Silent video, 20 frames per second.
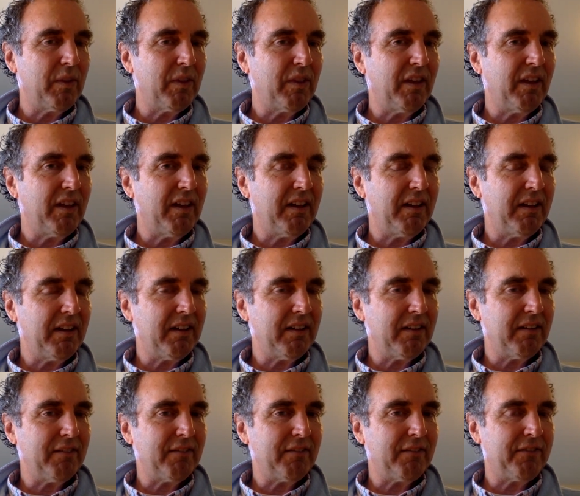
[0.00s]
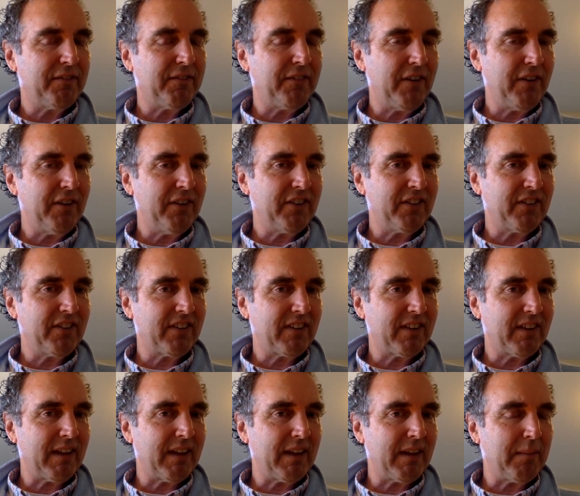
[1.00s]
the first
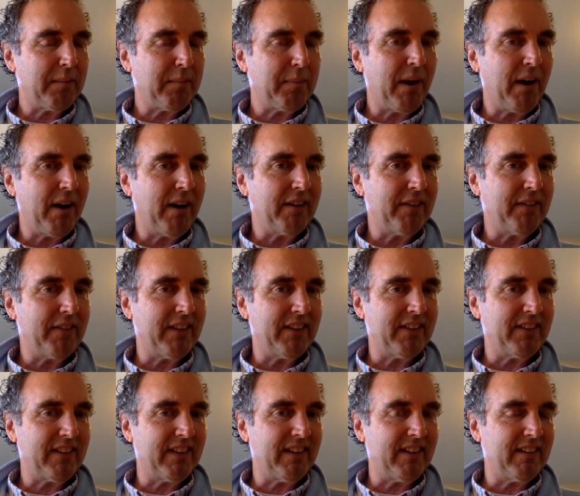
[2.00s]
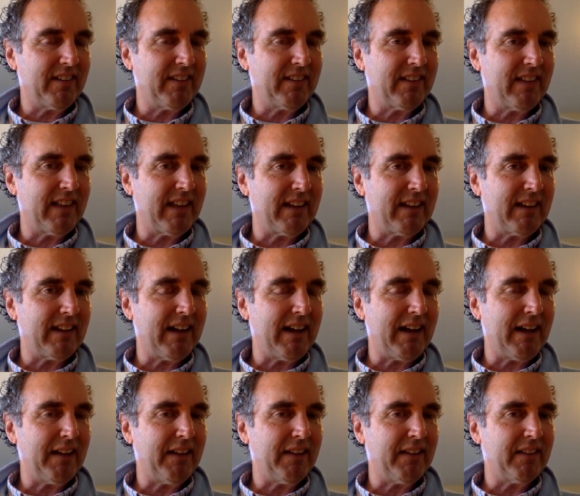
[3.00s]
uh, part of this is that
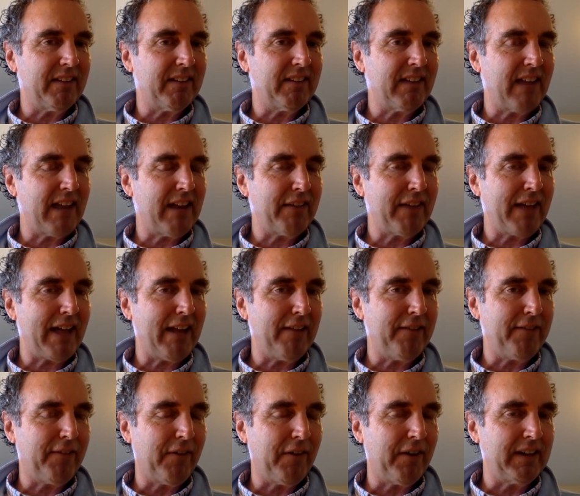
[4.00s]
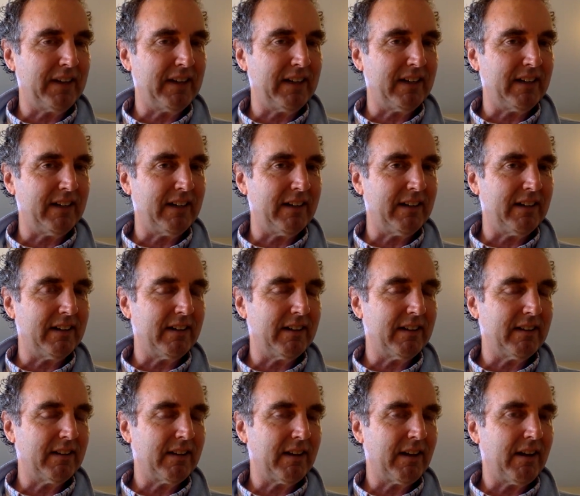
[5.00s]
uh, the state of California
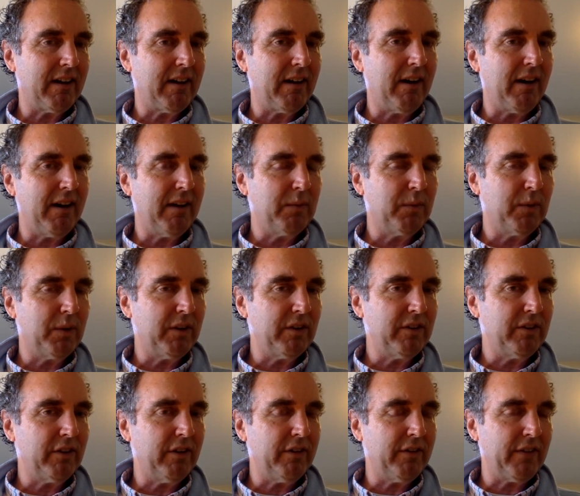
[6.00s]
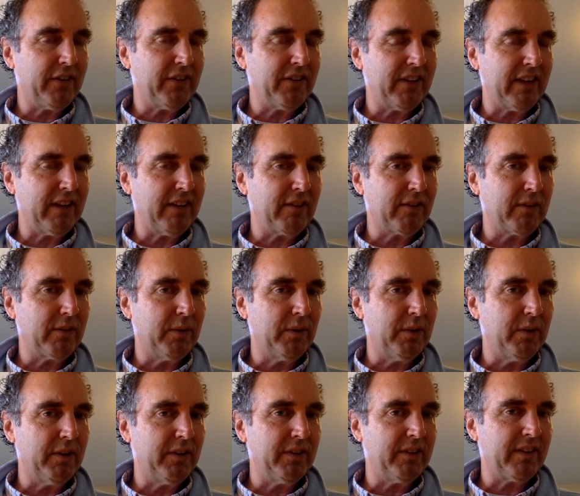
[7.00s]
on World University and
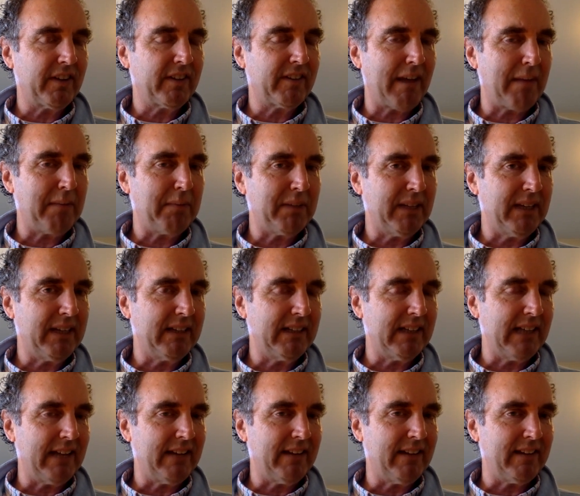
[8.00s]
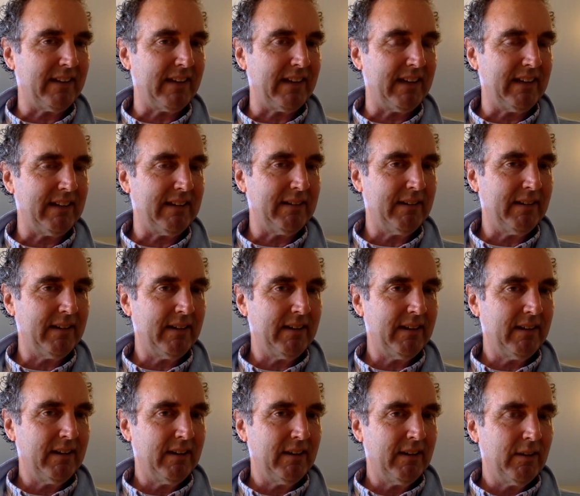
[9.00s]
Schools exempt legal entity,
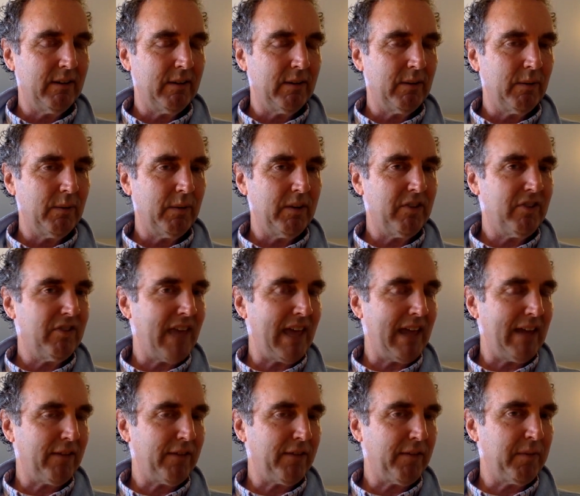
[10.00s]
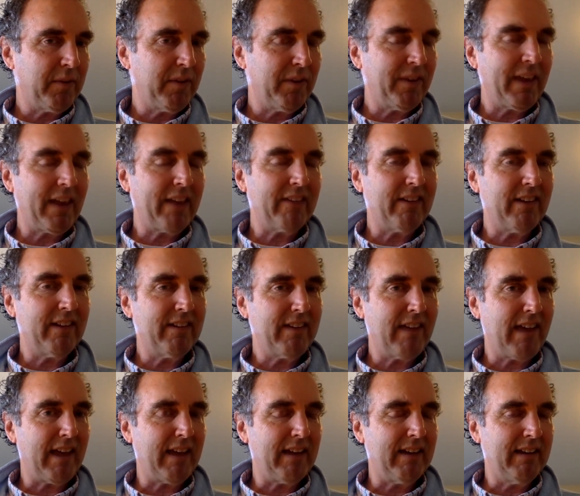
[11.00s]
which dates from
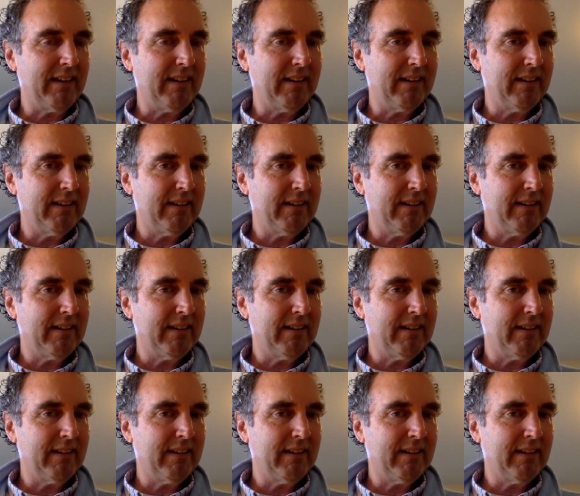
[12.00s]
2010.